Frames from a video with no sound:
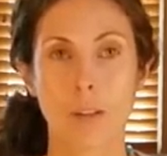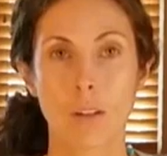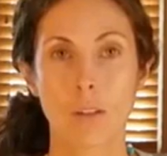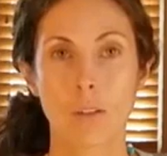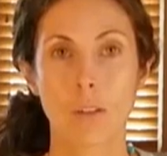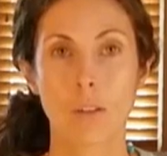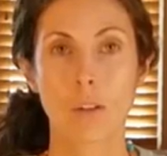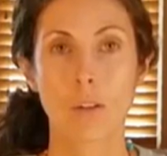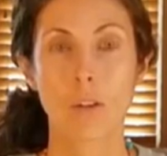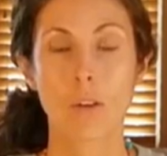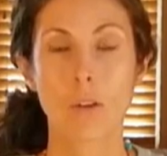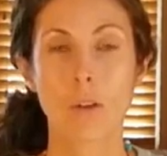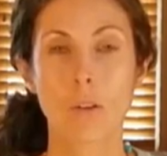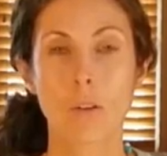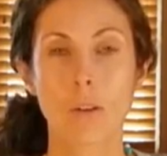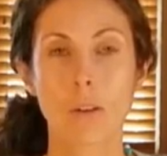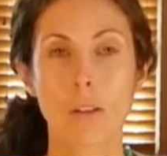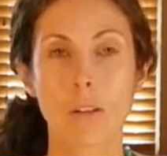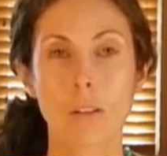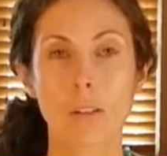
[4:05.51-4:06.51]
you're going to
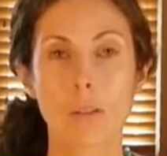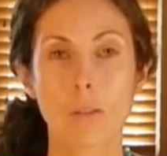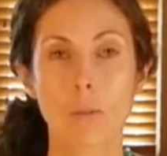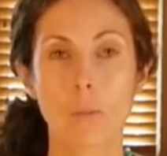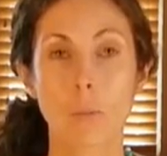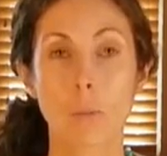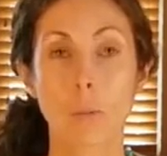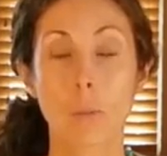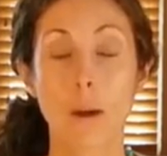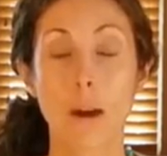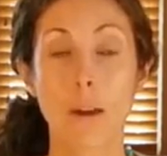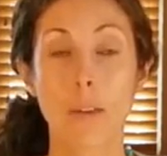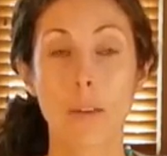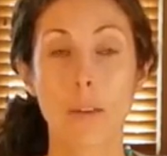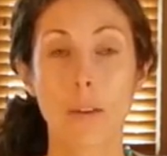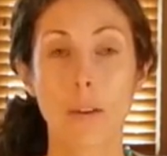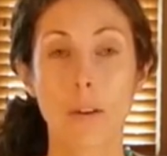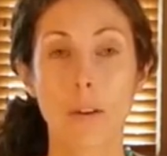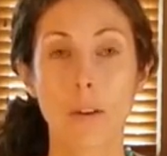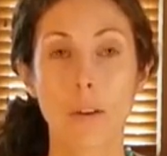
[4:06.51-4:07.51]
notice
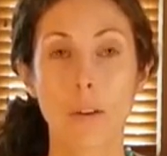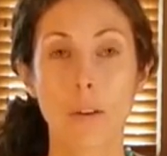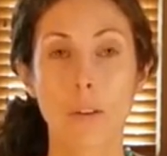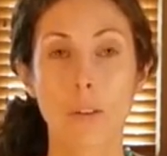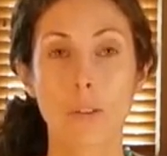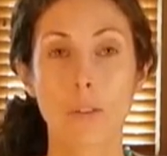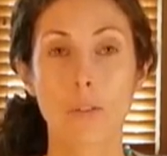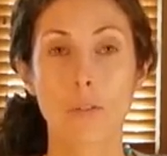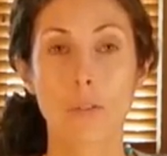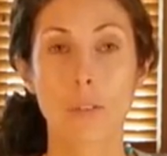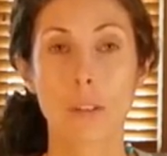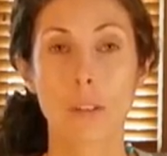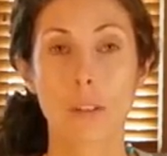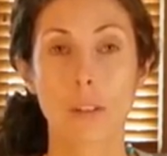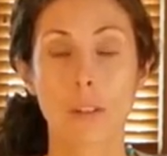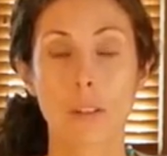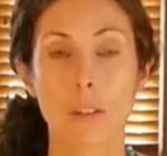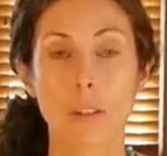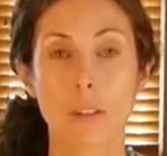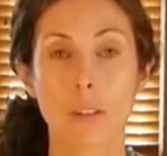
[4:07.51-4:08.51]
whether you
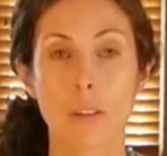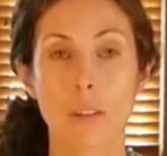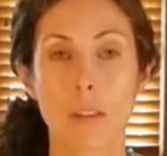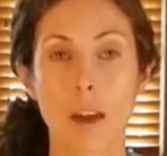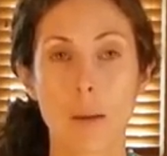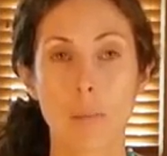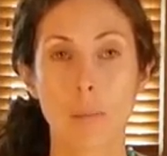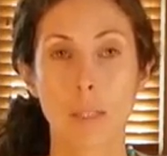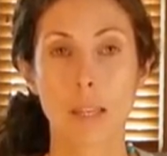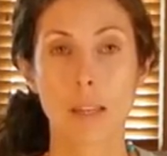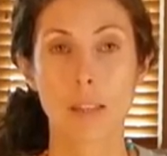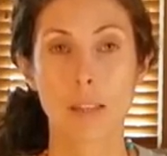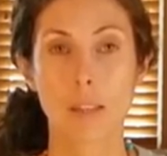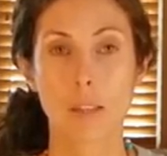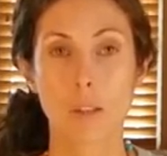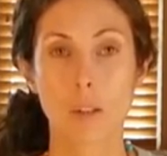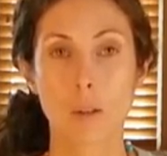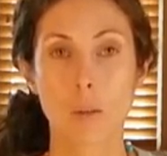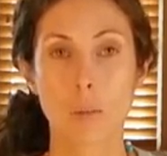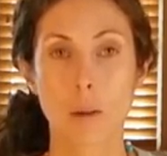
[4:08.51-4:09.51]
feel that place in
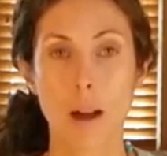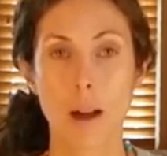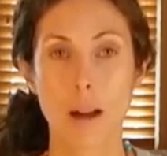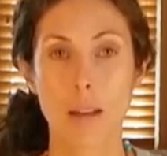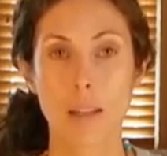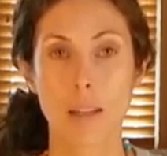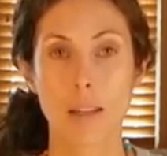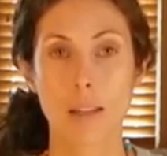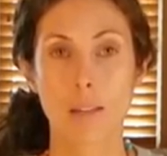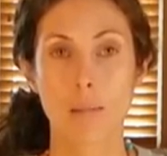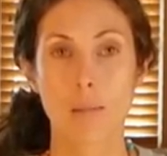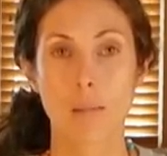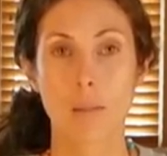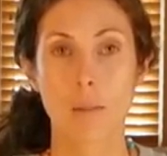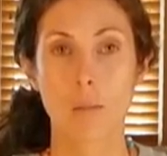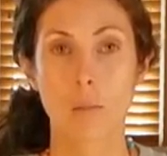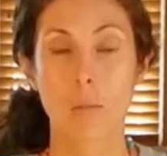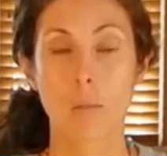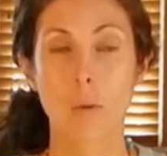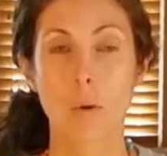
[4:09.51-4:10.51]
your body
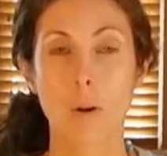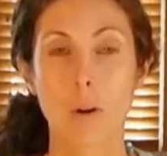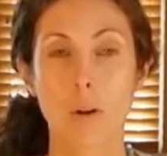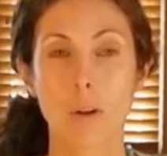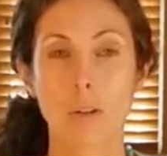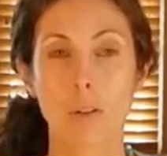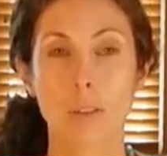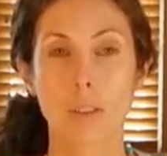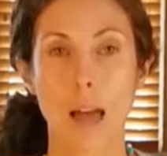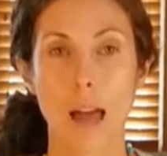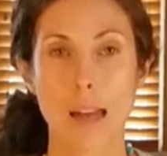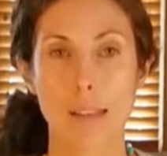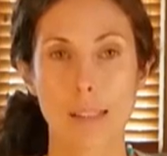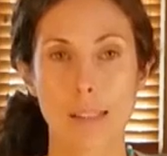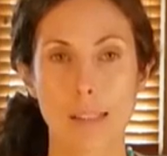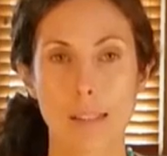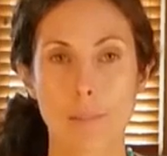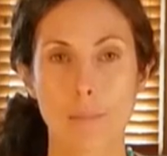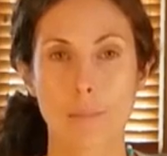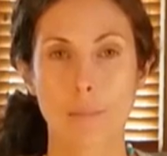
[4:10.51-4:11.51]
more or less.
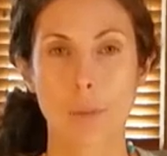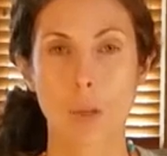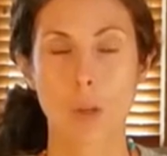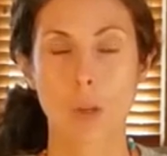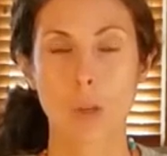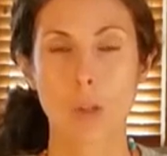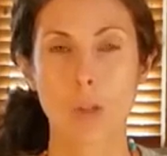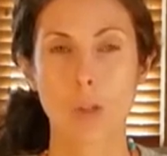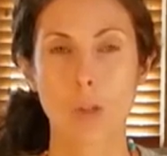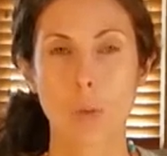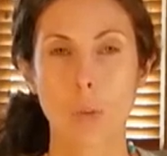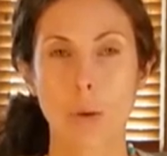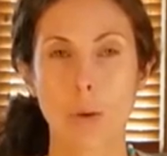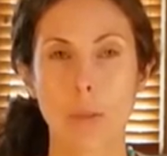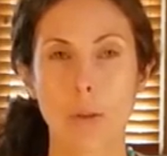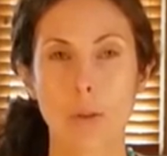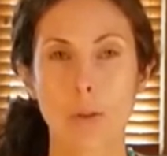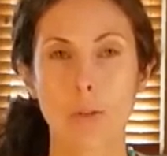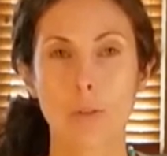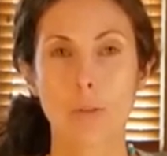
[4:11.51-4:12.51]
So
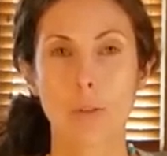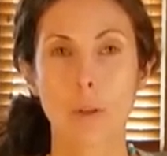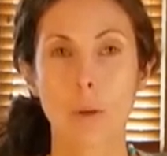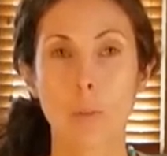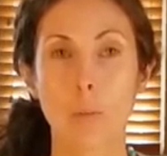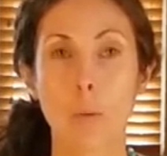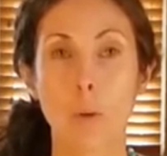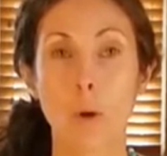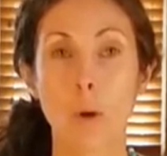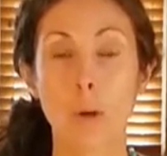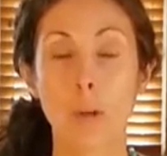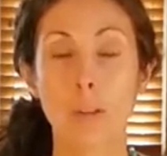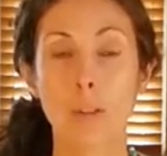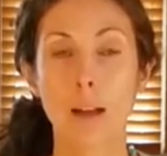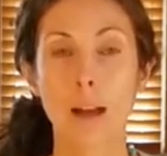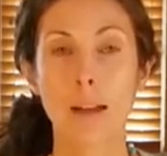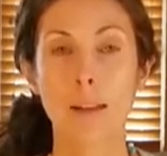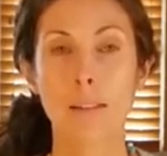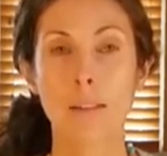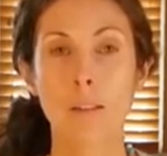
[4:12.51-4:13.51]
whether you feel more or
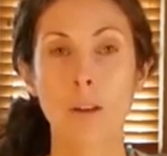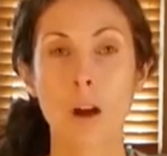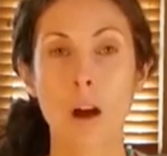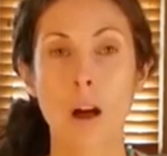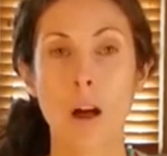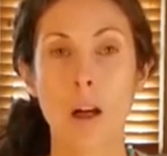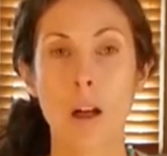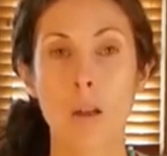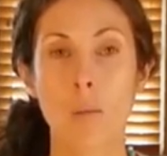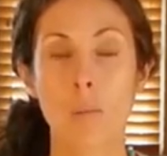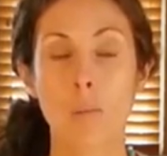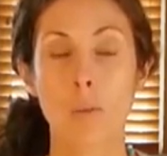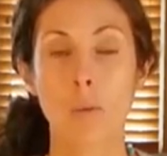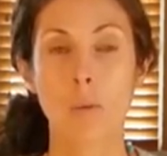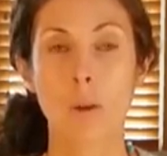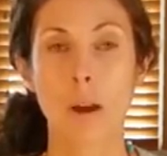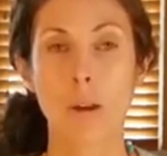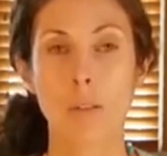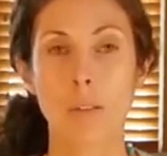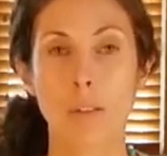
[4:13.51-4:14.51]
less calm,
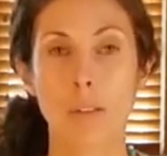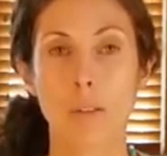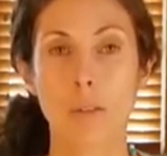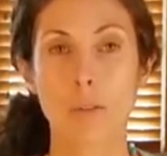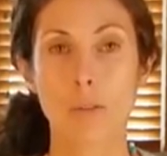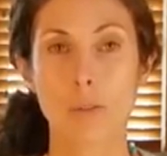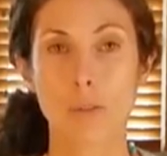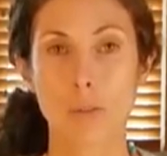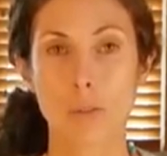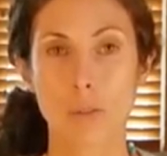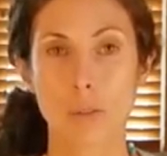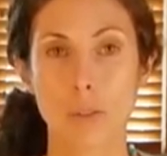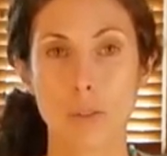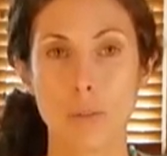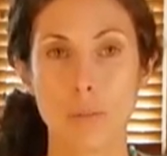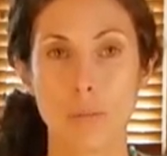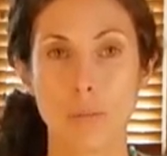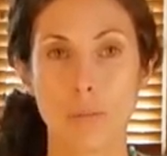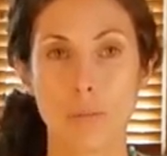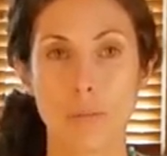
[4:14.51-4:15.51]
grounded, or
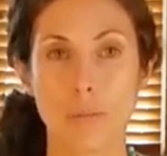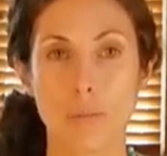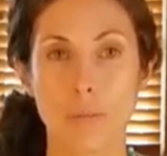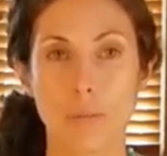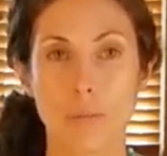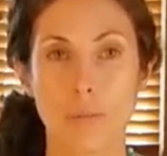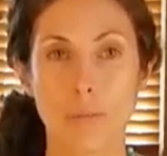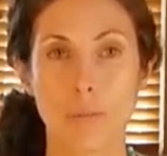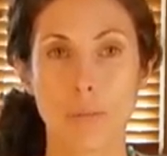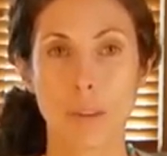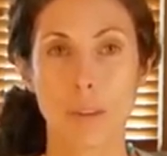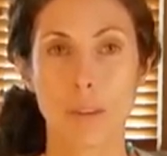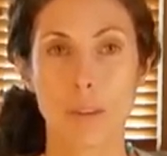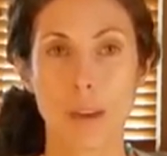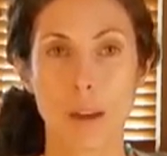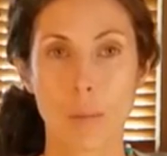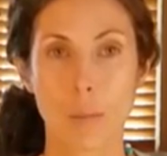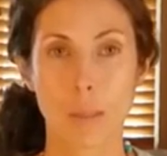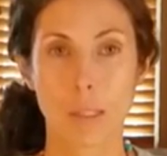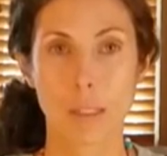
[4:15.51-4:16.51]
neutral in
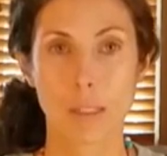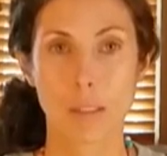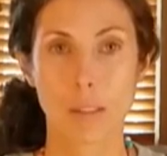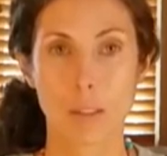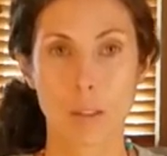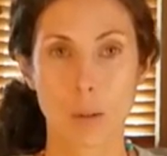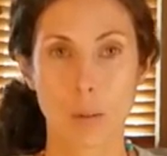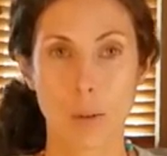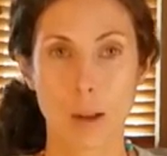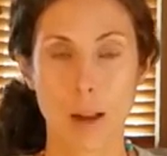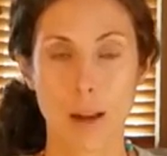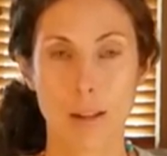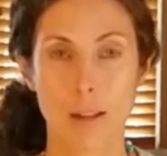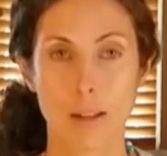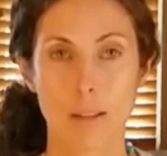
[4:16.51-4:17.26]
that place in your body.